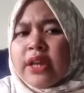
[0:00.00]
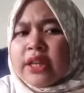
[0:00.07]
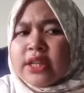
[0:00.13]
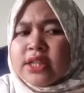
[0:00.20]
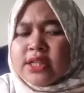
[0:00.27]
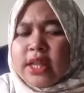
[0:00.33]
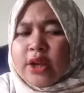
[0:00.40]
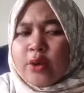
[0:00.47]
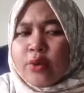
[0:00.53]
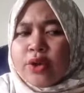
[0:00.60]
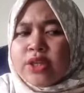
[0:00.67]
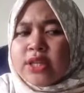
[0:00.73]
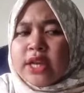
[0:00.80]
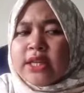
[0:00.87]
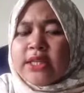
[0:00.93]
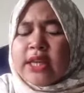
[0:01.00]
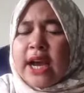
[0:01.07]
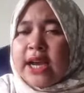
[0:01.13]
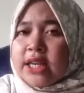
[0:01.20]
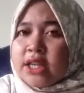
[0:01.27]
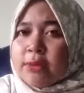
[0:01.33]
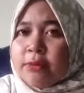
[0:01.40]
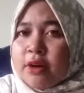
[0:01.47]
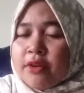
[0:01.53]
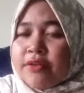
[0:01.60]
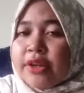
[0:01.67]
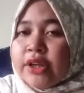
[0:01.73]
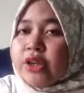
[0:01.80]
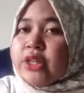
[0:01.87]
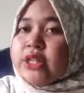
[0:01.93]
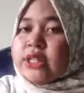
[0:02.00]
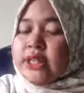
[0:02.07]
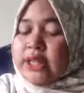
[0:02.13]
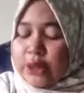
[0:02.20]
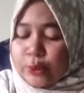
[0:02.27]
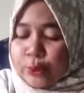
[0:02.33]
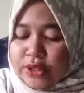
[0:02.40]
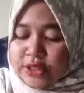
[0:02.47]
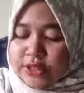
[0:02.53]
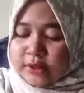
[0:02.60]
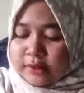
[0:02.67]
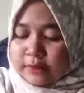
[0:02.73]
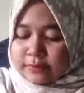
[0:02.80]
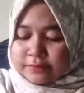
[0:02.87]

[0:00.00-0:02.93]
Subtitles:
English language and the idiom of Indonesian language.